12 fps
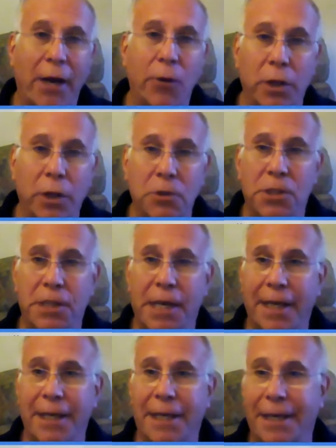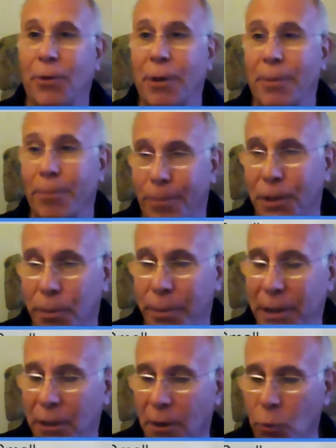will say, and I know I'm a little
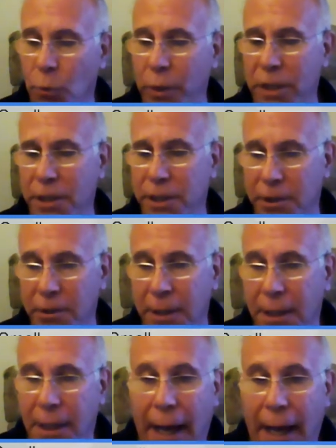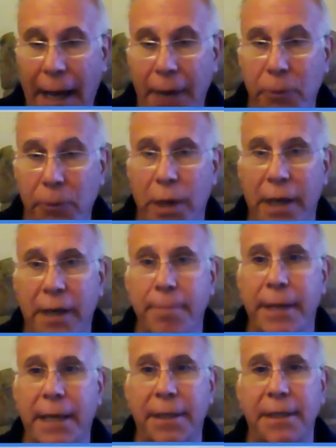bit long-winded here, I would
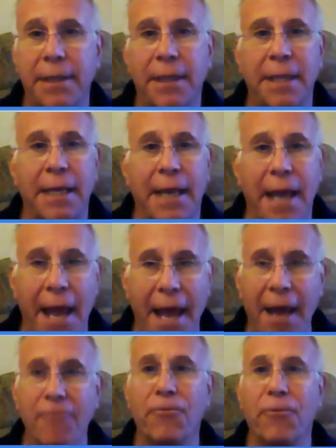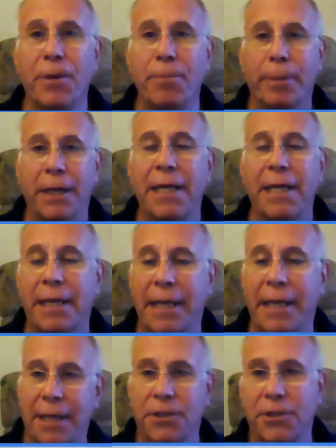recommend that everybody
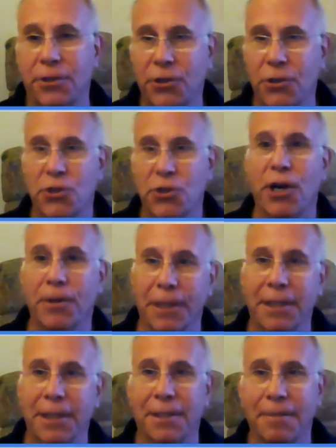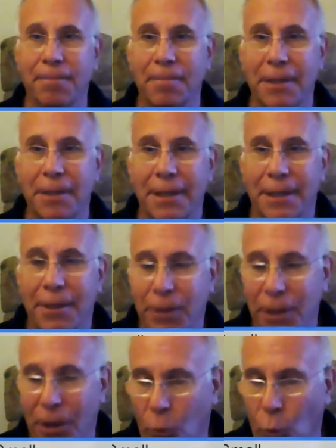get to Charlotte.
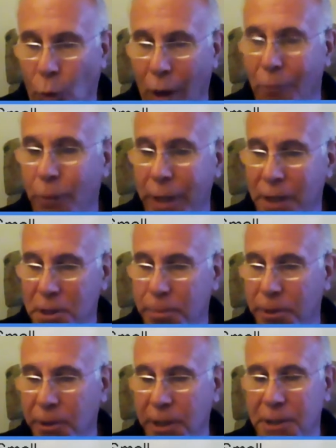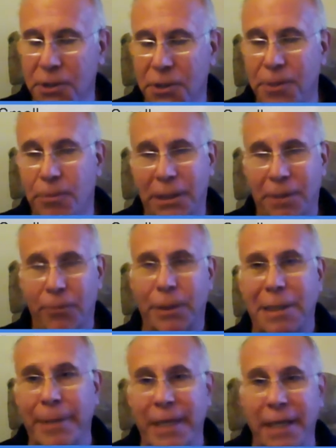You know, what we experienced, what
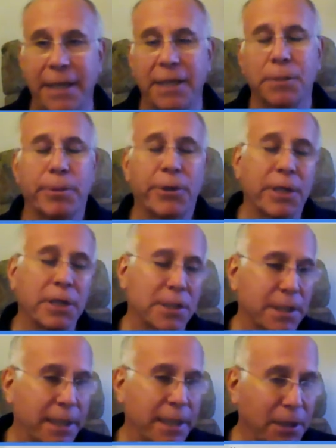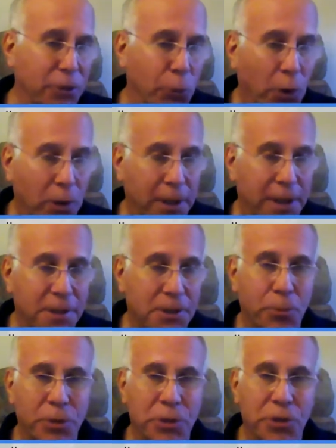Debbie and I experienced in New Orleans
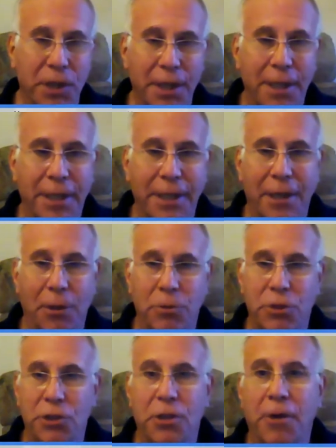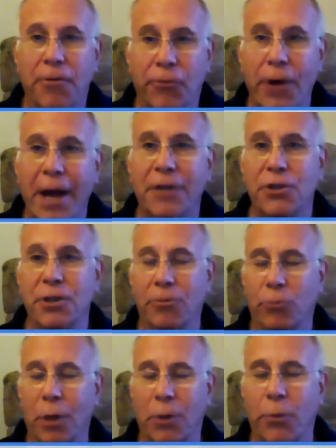was, you know, just a fraction of
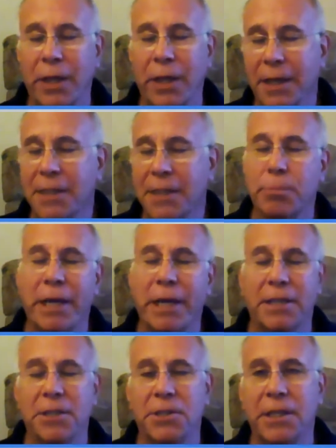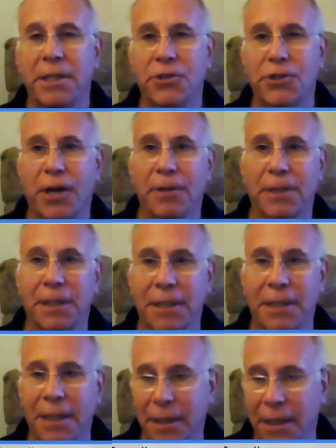what we expect to see in Charlotte.
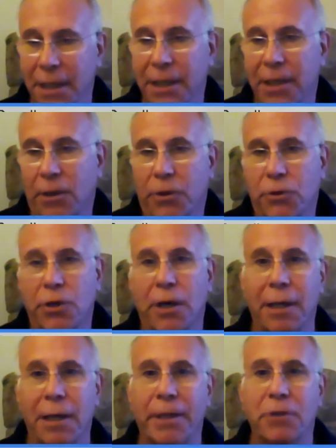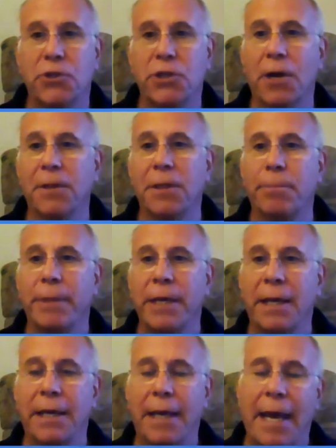And, you know, they're talking about Charlotte
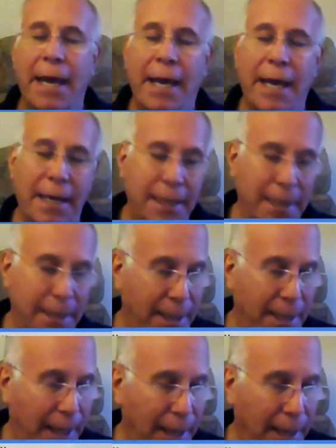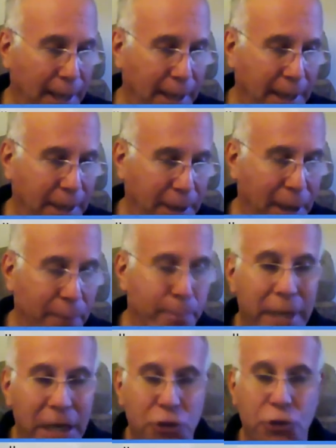being a
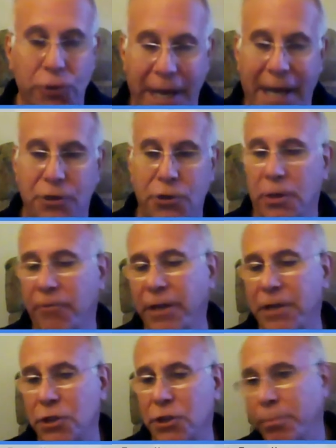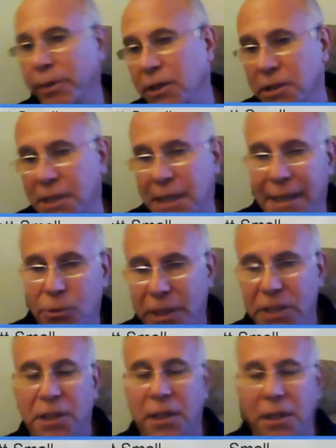miniature national convention because the next one
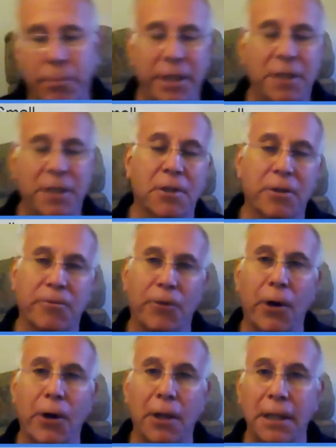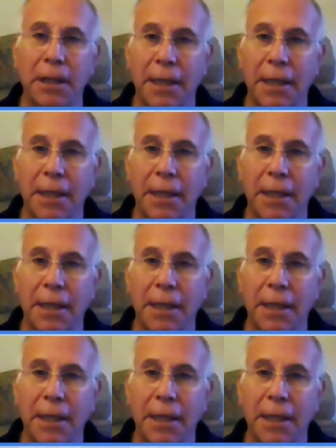isn't going to be until the fall.